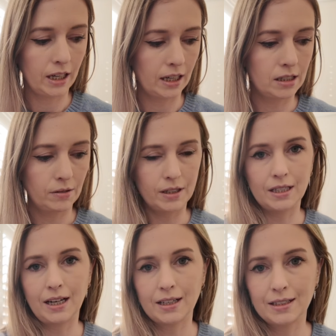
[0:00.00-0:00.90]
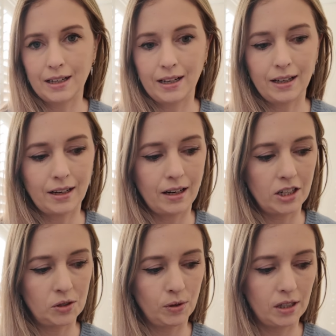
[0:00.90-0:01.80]
Okay, so it's the next day and I
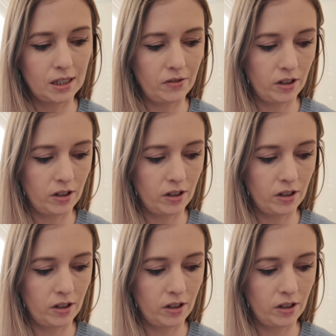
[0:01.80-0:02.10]
just wanted to give